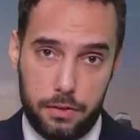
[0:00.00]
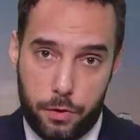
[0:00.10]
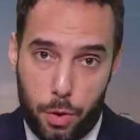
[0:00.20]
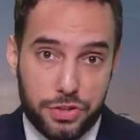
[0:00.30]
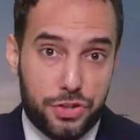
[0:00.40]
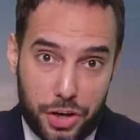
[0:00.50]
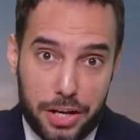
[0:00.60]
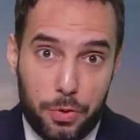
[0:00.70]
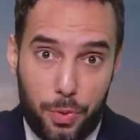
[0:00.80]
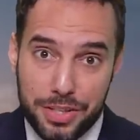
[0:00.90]
And of course,
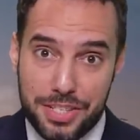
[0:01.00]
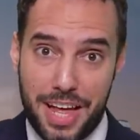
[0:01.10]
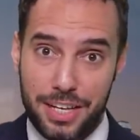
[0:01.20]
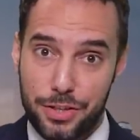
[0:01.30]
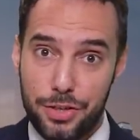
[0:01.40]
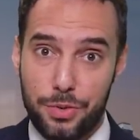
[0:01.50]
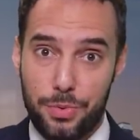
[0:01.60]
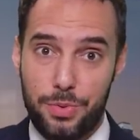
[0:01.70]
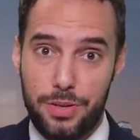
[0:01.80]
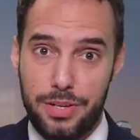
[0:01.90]
China wants that
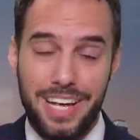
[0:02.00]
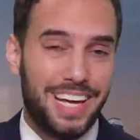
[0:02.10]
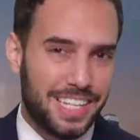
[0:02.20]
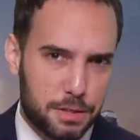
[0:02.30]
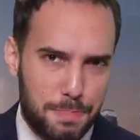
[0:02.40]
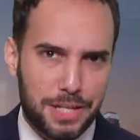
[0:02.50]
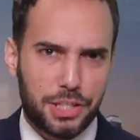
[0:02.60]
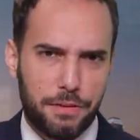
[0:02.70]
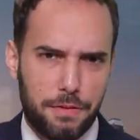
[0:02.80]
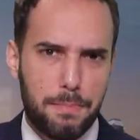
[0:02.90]
too,
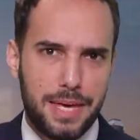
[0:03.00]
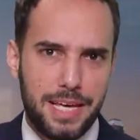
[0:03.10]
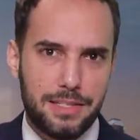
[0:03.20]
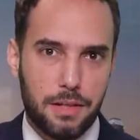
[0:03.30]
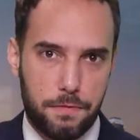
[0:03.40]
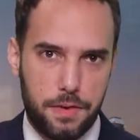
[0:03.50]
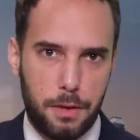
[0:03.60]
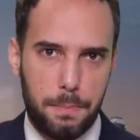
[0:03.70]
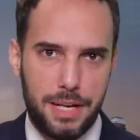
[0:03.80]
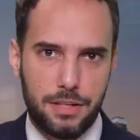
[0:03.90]
especially if it means the
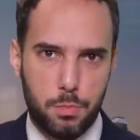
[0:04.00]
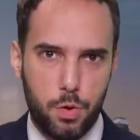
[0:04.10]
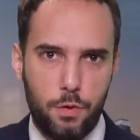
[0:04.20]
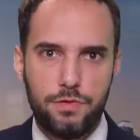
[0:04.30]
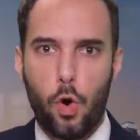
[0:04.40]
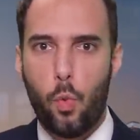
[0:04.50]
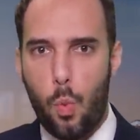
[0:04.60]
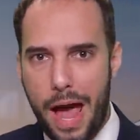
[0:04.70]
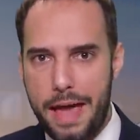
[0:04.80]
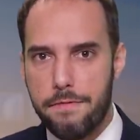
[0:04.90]
Philippines moves
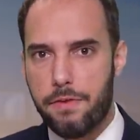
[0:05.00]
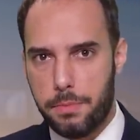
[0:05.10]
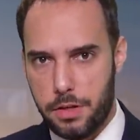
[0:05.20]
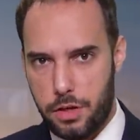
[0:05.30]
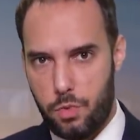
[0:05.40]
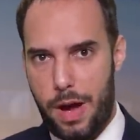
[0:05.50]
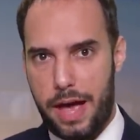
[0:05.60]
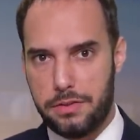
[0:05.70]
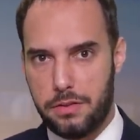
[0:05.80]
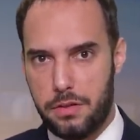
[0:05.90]
away from the
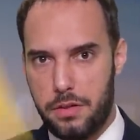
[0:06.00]
U.S.